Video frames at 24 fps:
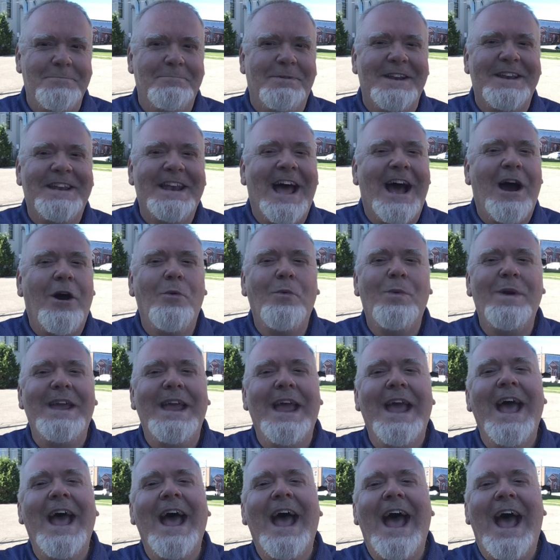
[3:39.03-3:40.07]
but now
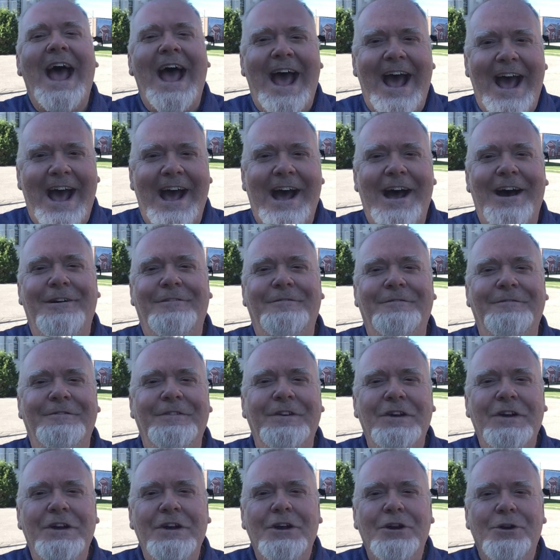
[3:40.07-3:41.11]
we have
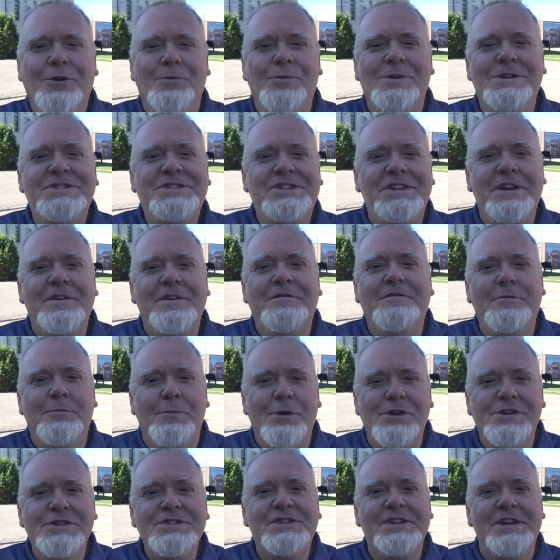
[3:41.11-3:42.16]
received
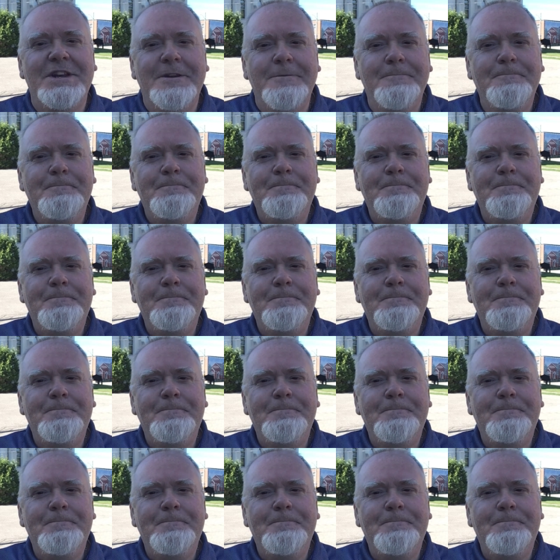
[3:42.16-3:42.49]
mercy.